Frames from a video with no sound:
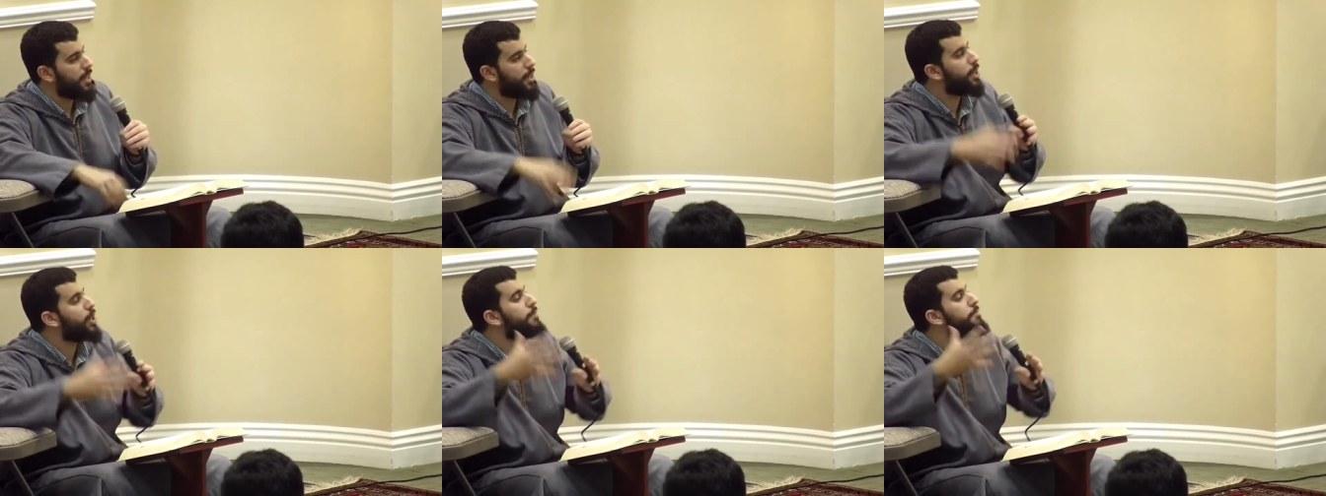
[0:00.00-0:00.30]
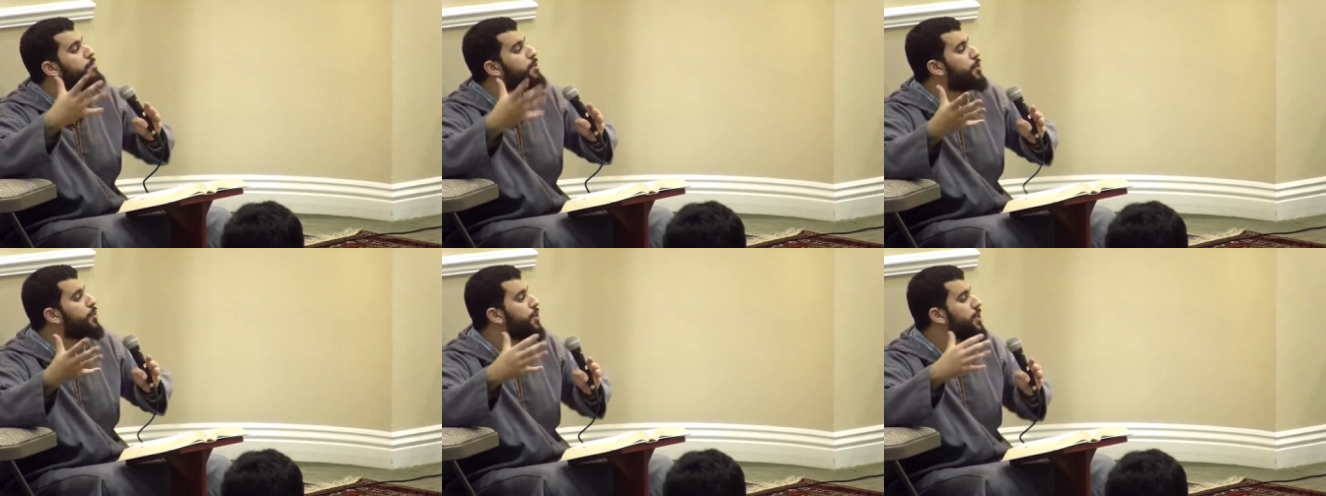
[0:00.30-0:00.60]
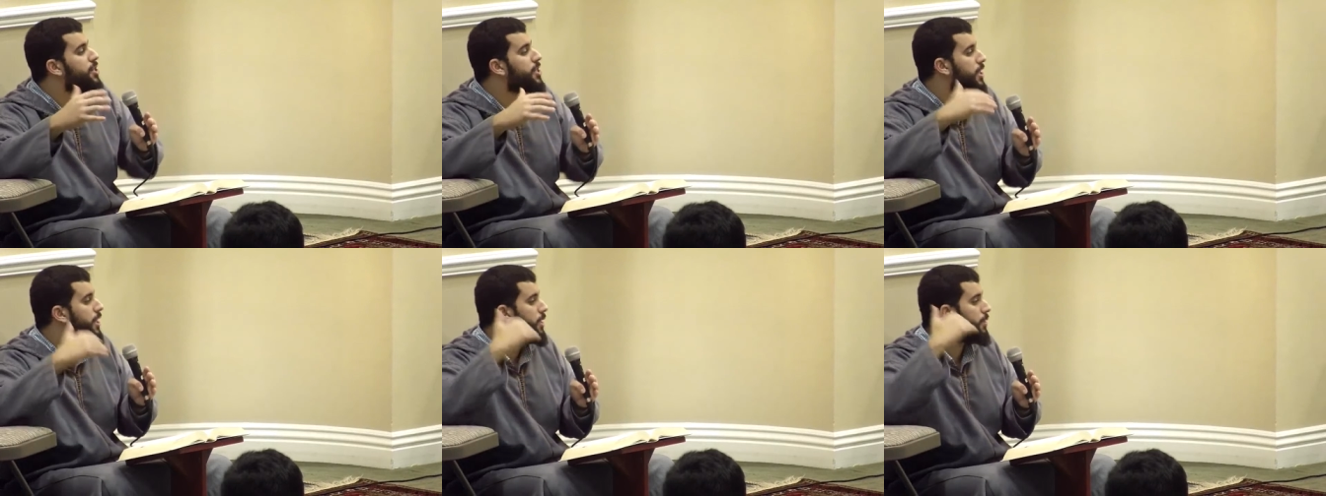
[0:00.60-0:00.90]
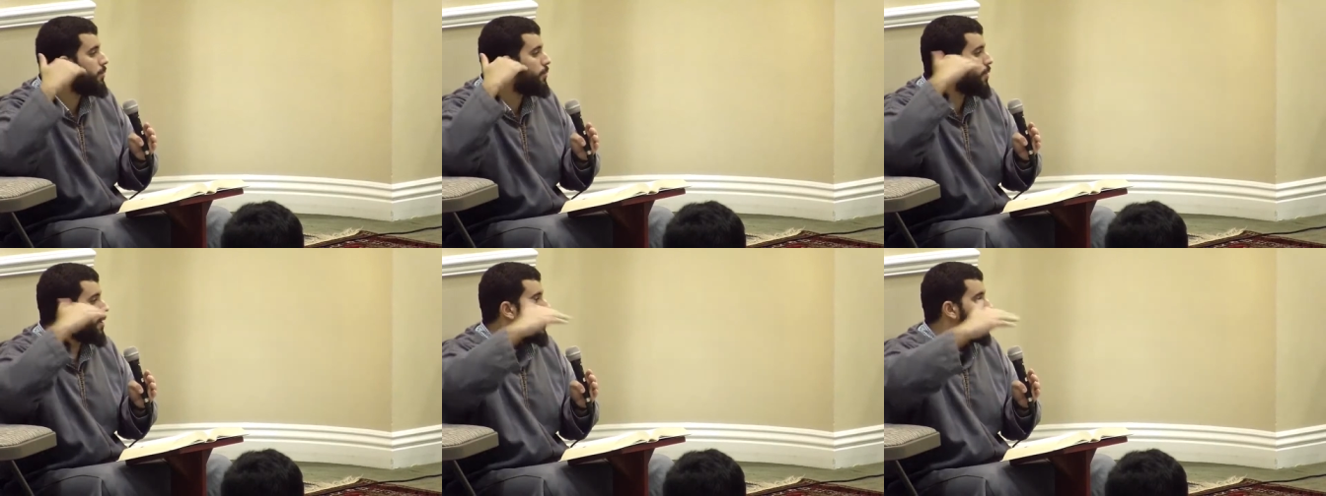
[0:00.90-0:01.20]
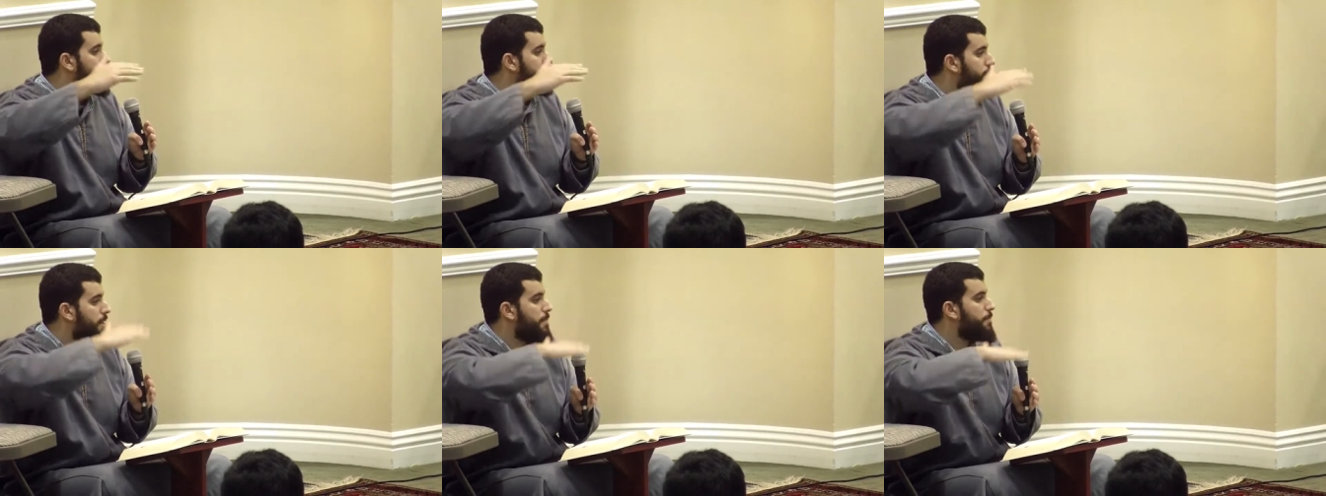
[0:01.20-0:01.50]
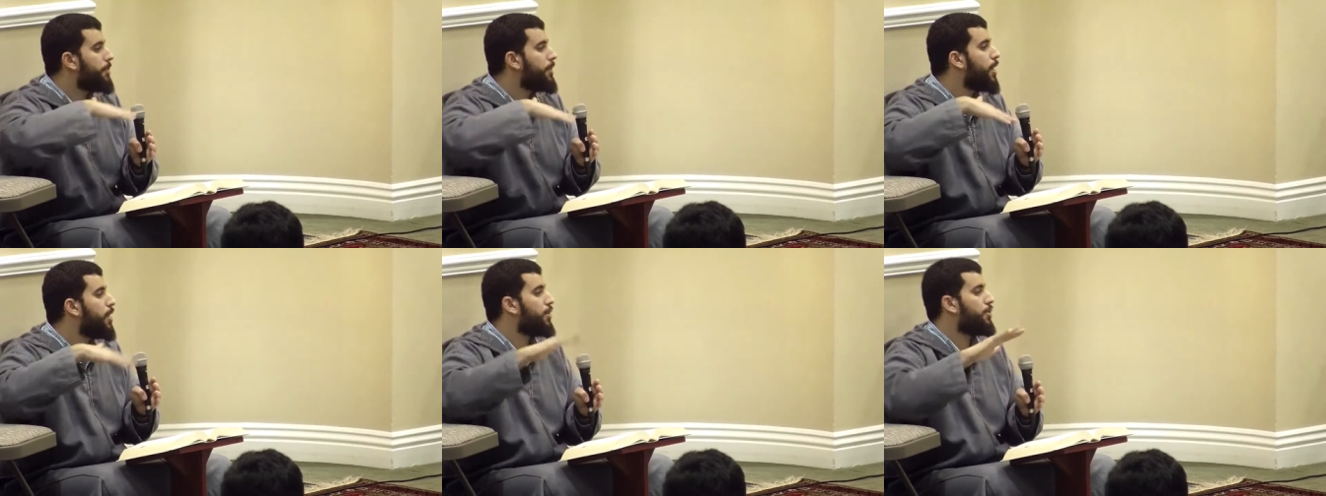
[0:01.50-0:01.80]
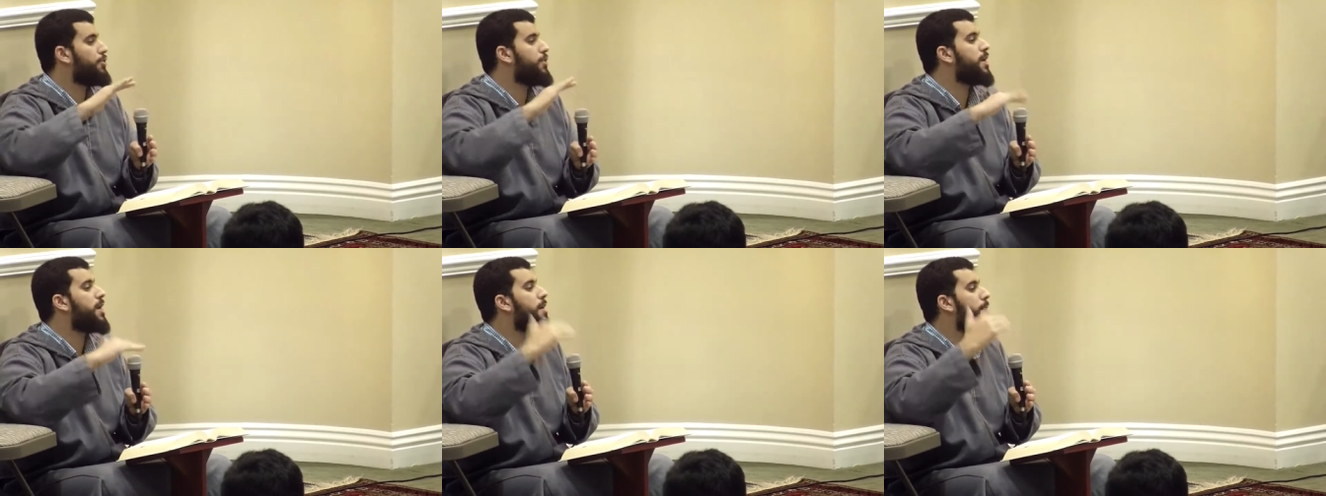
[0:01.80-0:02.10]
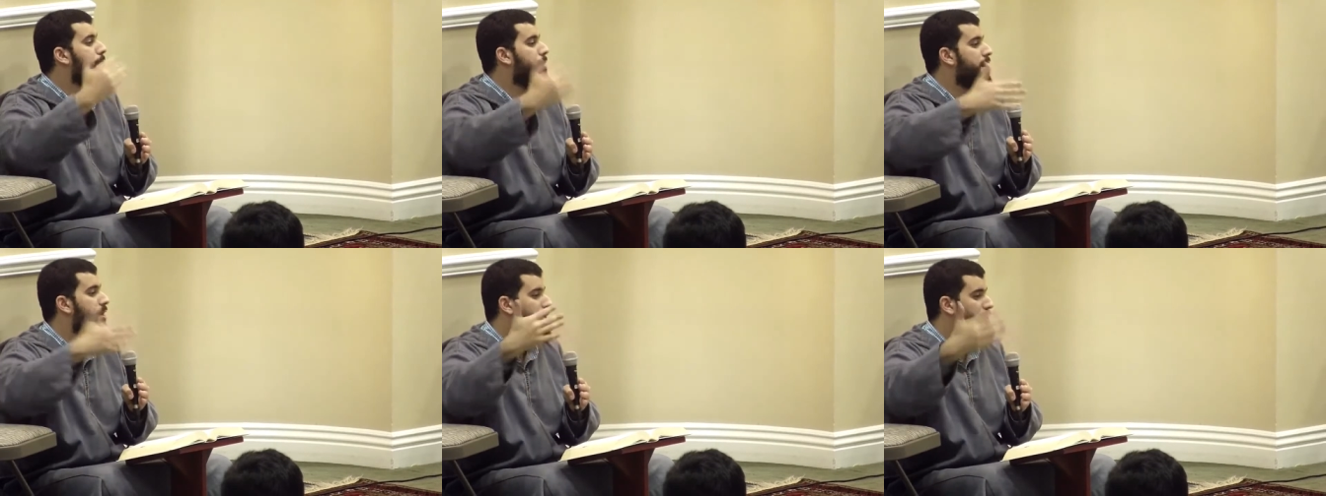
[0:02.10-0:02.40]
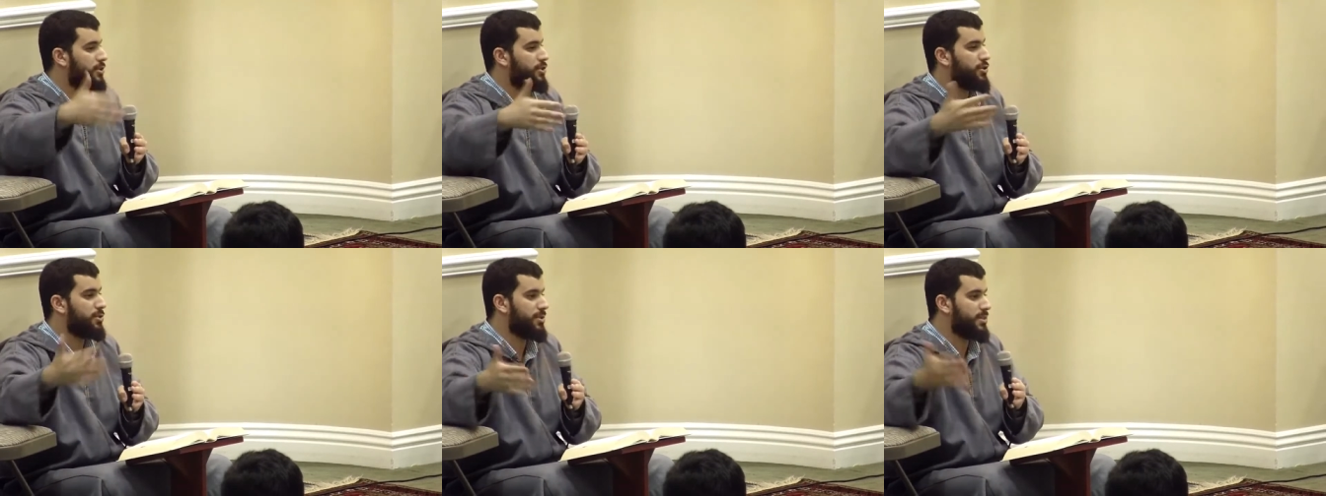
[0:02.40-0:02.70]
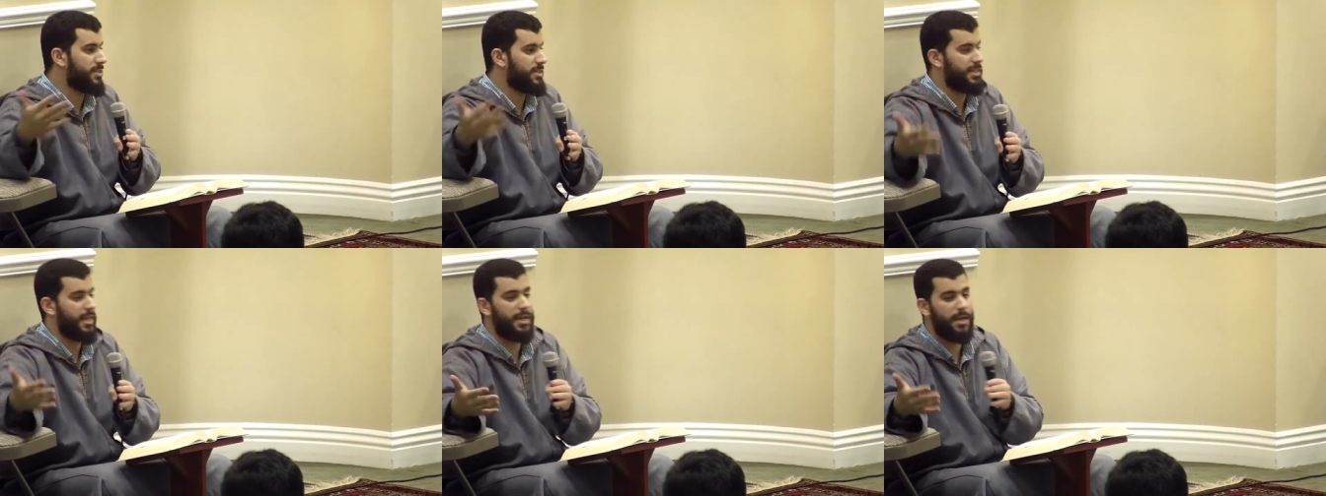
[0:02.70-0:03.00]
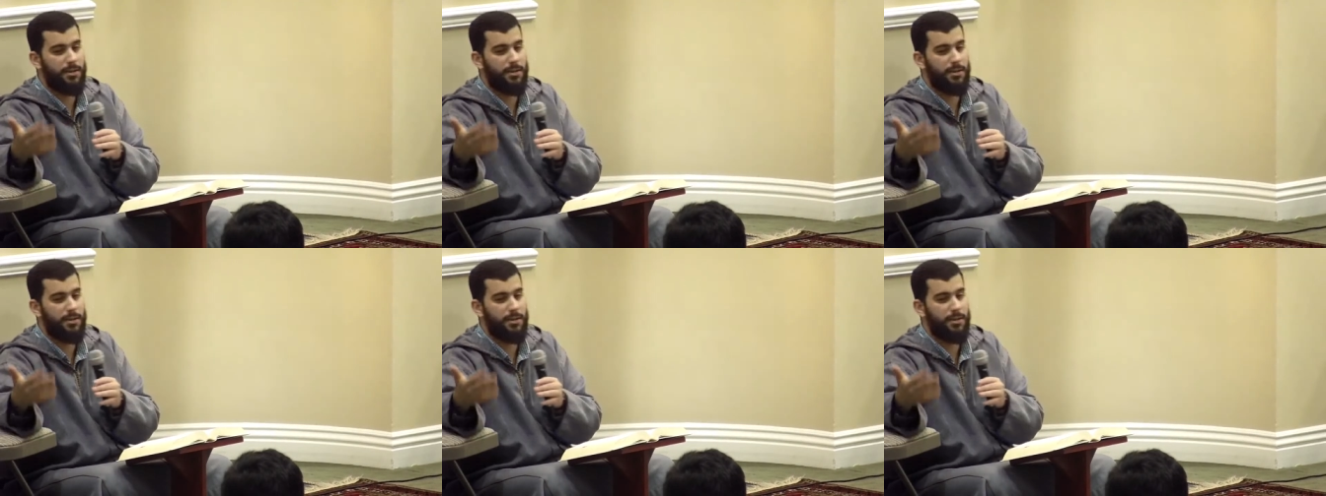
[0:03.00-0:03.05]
community where people agree upon a certain set